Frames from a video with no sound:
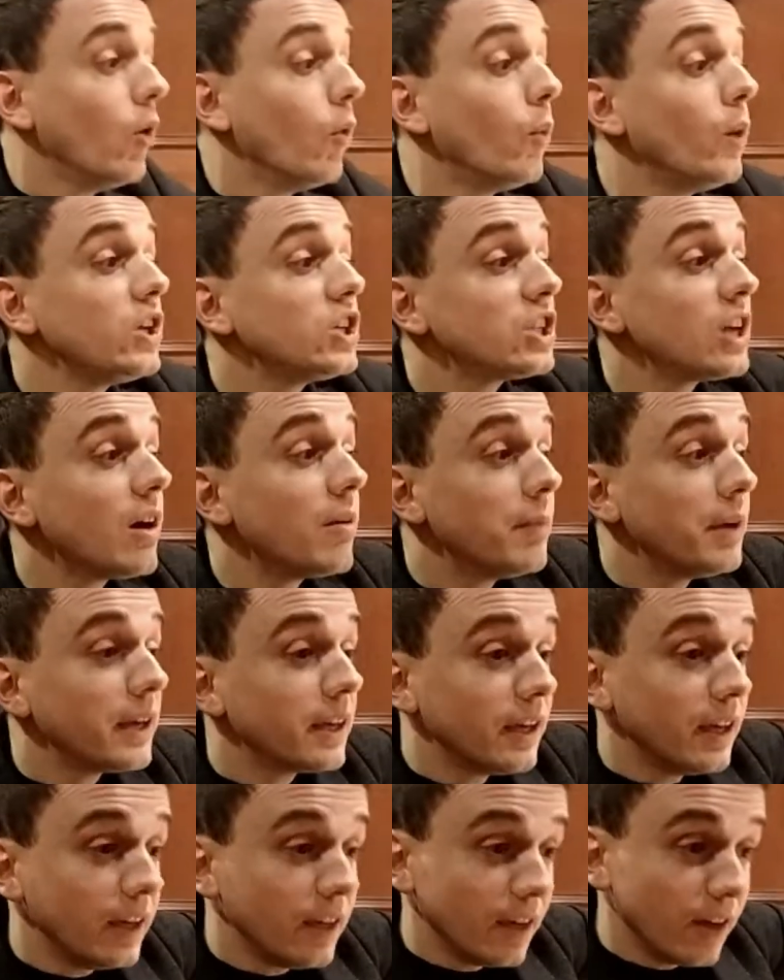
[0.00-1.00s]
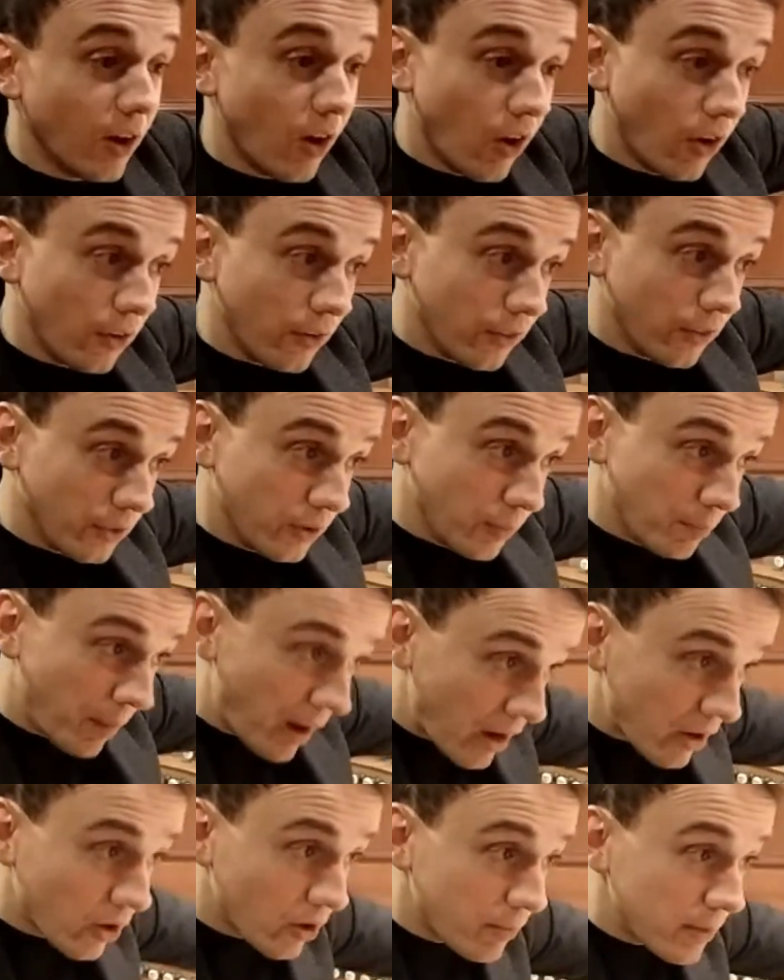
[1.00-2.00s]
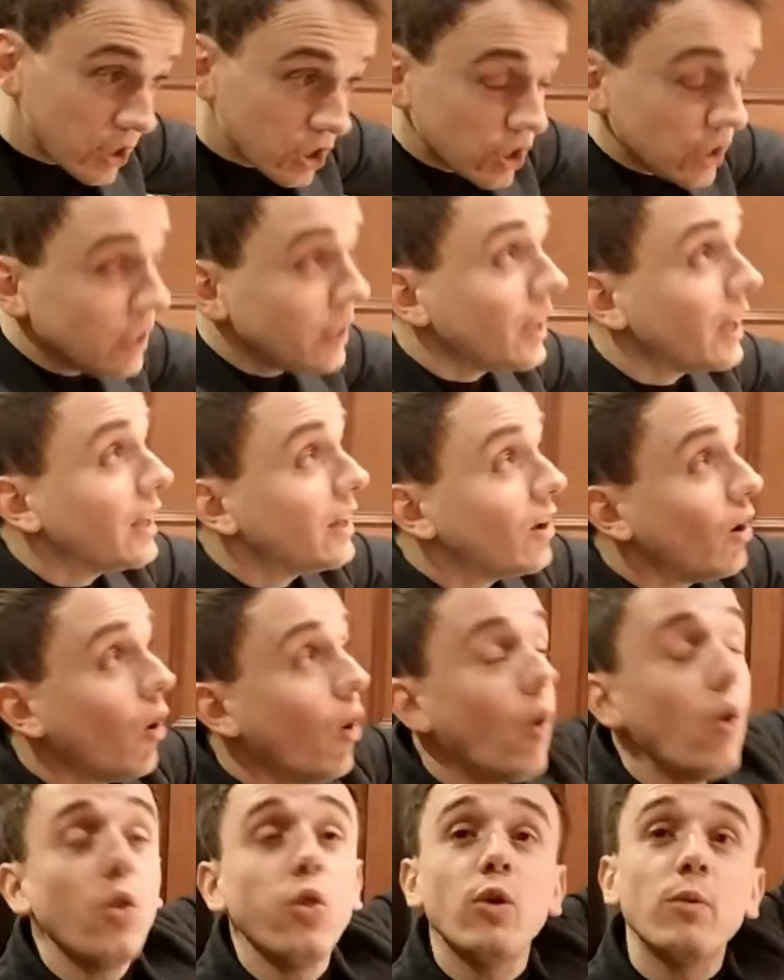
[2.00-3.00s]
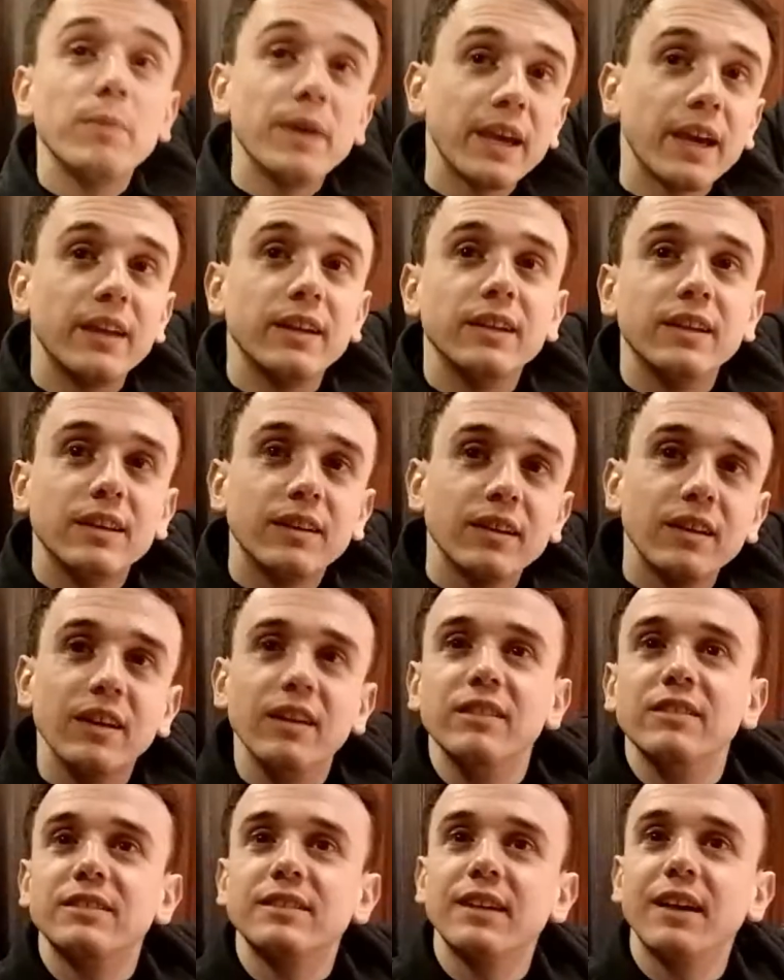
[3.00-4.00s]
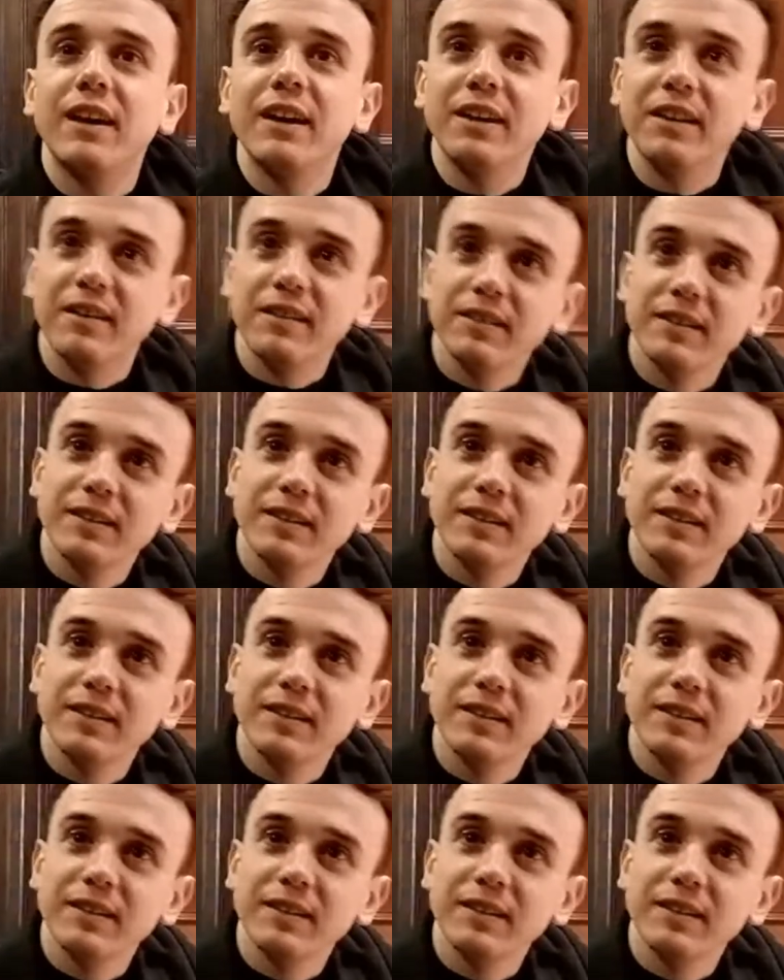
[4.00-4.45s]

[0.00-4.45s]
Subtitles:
which are making on the Barker machine and all the mechanic inside.